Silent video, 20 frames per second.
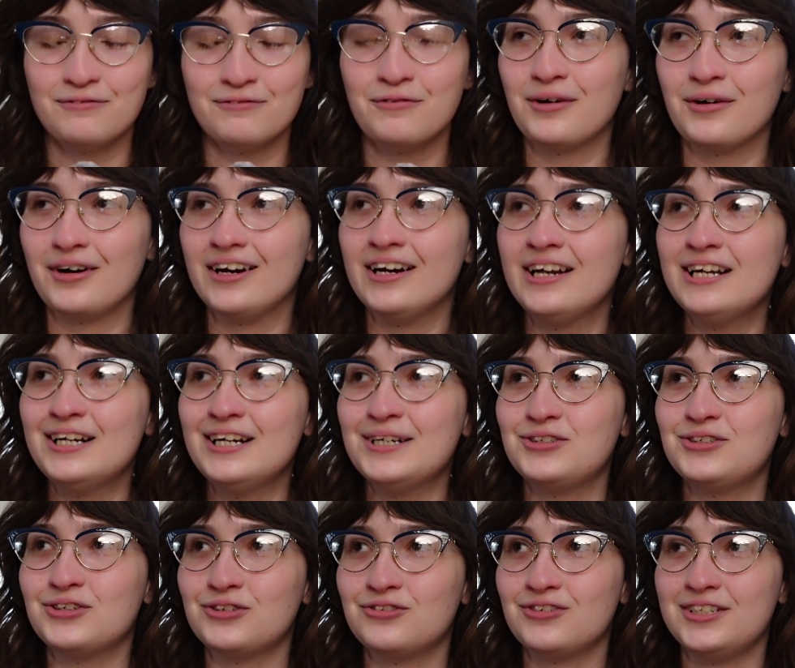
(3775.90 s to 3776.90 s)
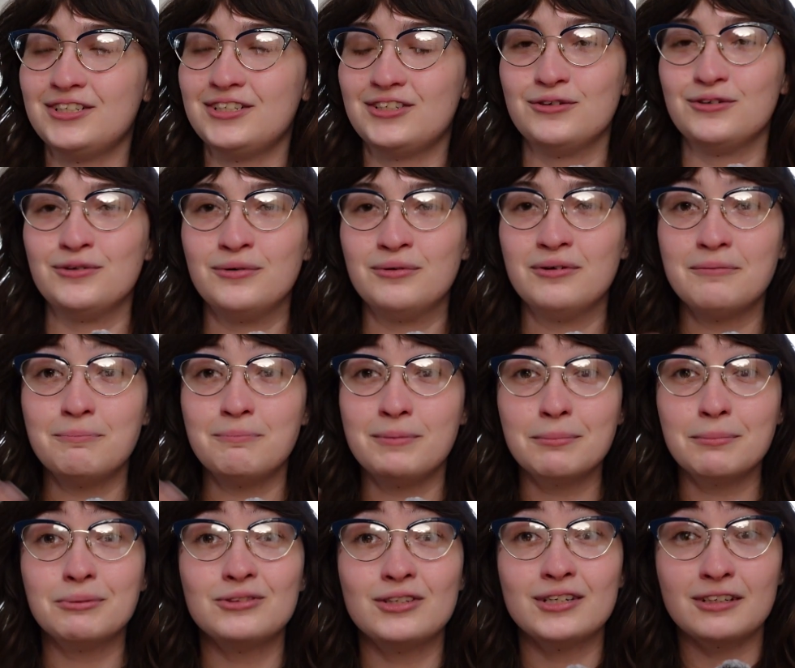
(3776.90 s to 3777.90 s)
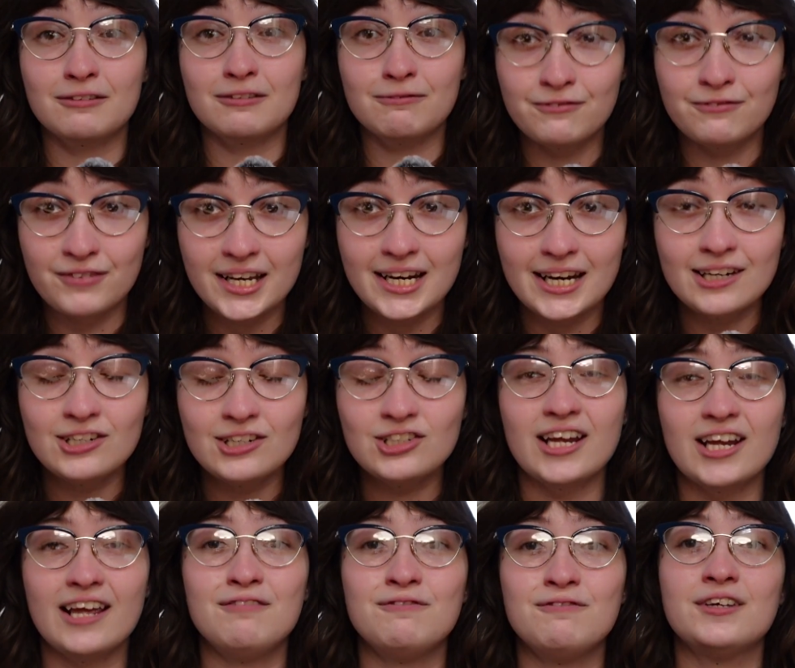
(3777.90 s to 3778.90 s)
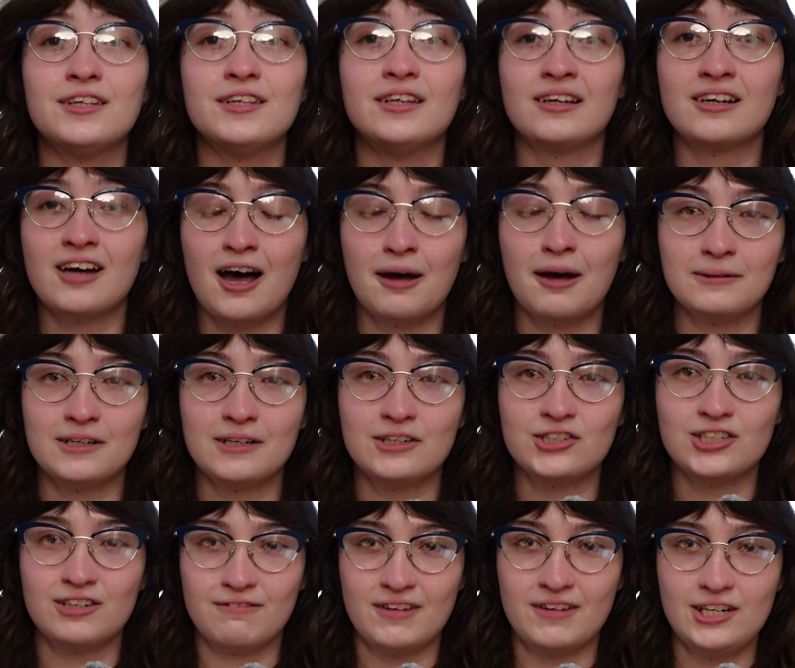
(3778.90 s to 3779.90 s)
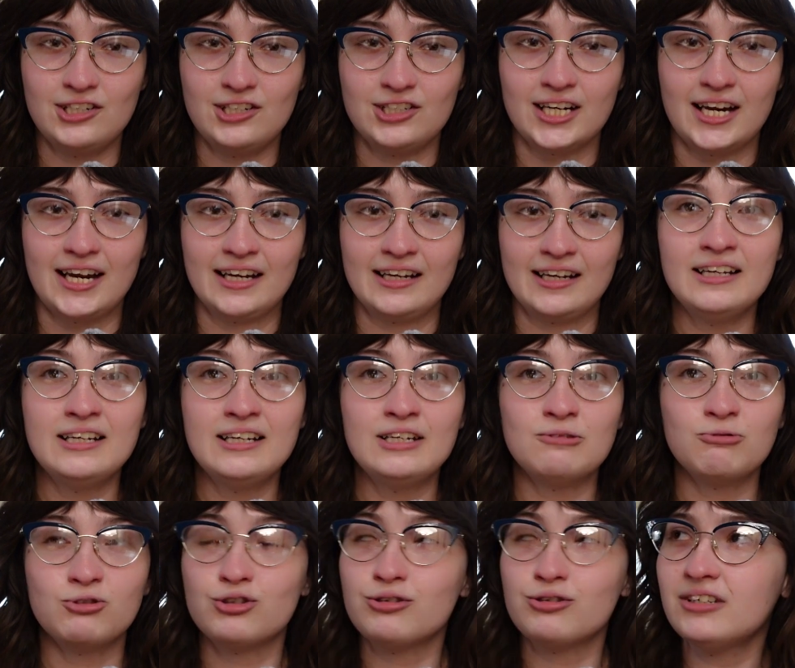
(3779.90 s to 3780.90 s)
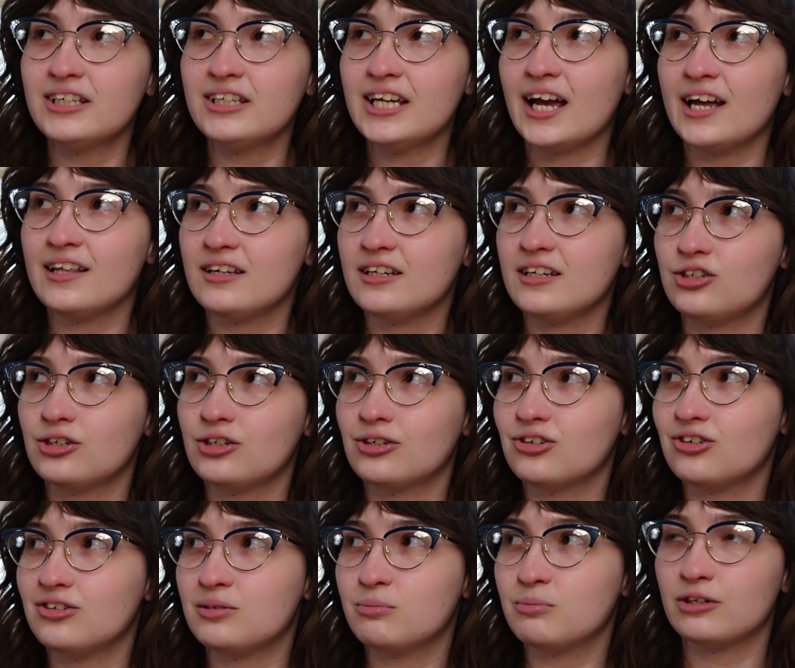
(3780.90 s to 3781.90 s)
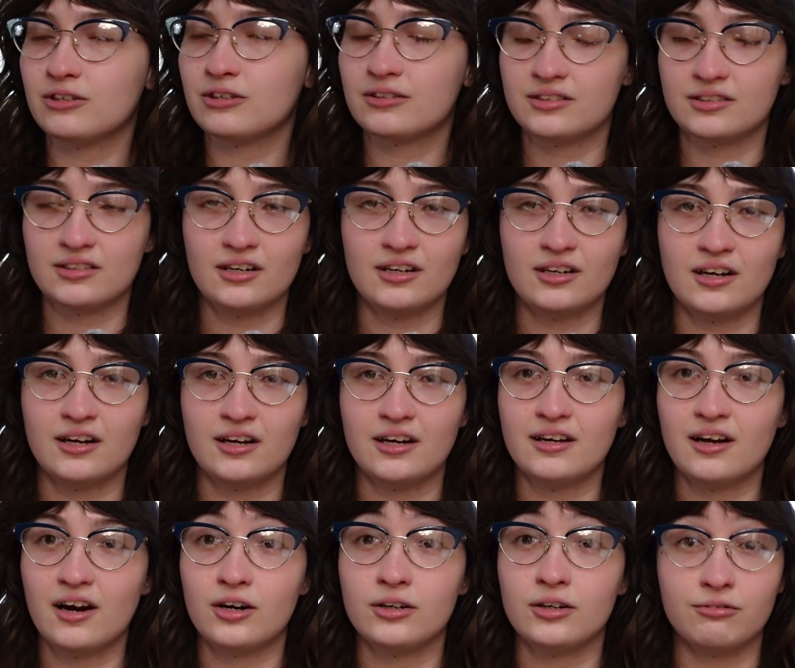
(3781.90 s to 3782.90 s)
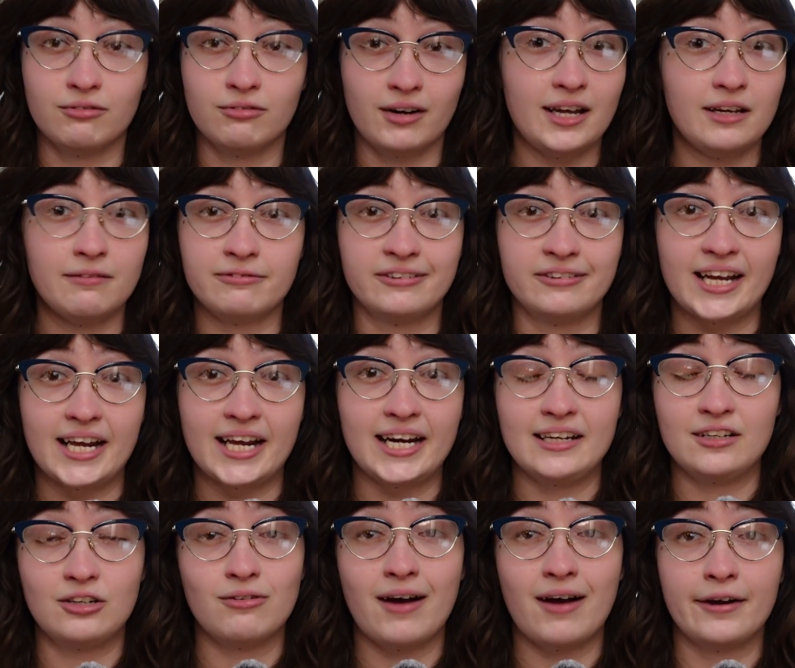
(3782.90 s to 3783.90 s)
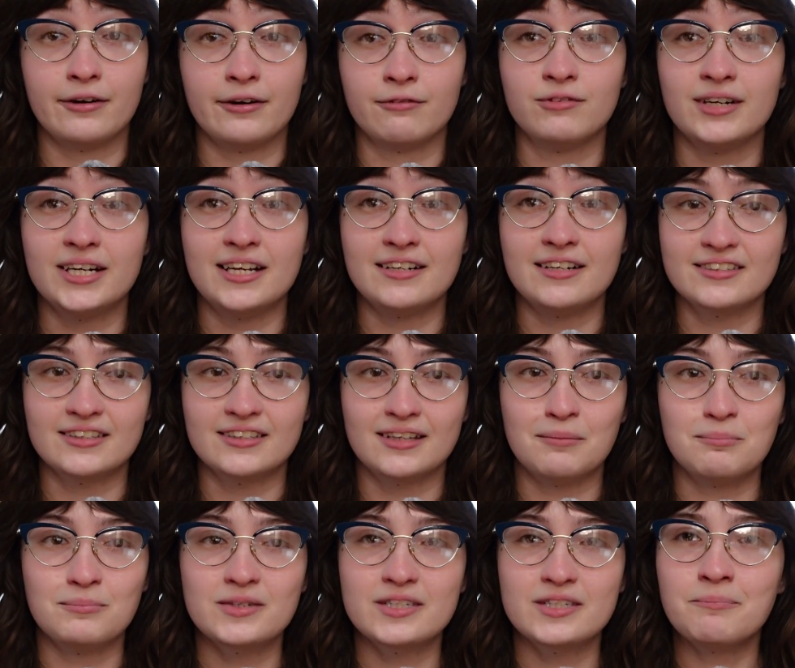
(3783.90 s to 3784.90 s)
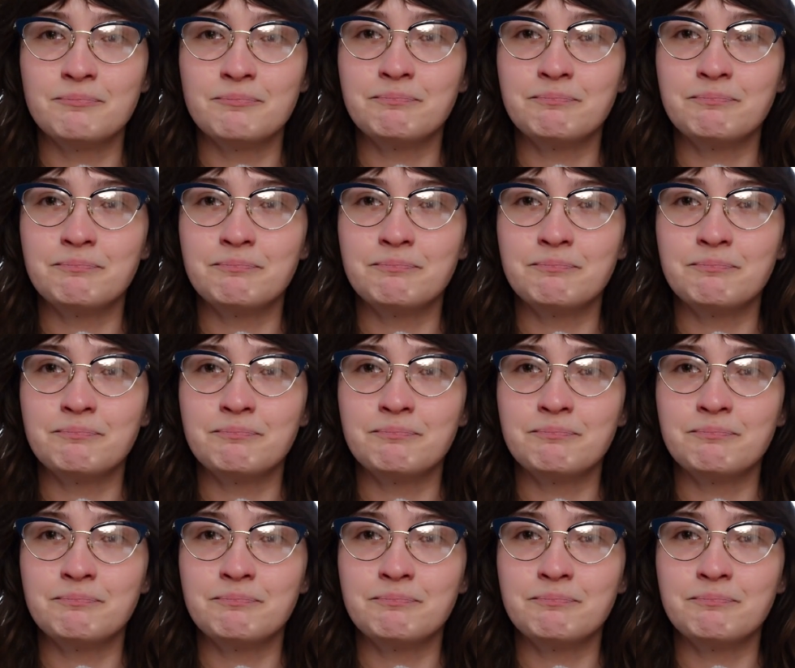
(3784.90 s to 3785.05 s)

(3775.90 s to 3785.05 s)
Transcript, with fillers: for children to be able to finish and feel accomplished finishing. Truly, I think children's books uh, are great for getting you out of reading slumps.